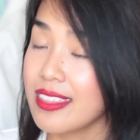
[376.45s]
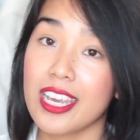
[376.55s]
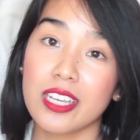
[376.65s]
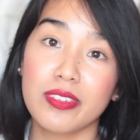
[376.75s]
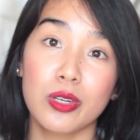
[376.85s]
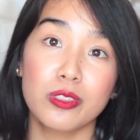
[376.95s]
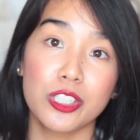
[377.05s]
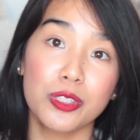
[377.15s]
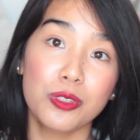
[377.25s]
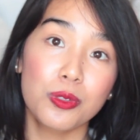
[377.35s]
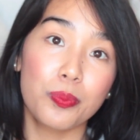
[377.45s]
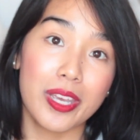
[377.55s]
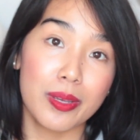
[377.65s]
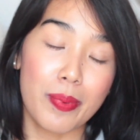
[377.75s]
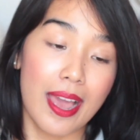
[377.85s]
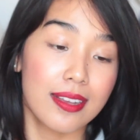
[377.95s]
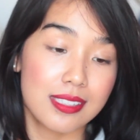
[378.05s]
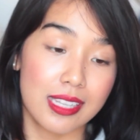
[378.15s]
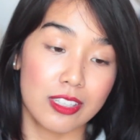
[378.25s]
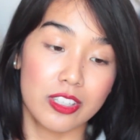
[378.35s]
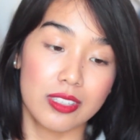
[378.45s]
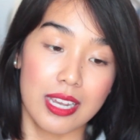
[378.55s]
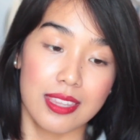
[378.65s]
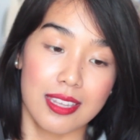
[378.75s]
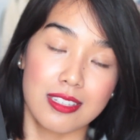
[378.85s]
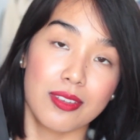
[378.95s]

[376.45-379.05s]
They gave out two big bags that look like this.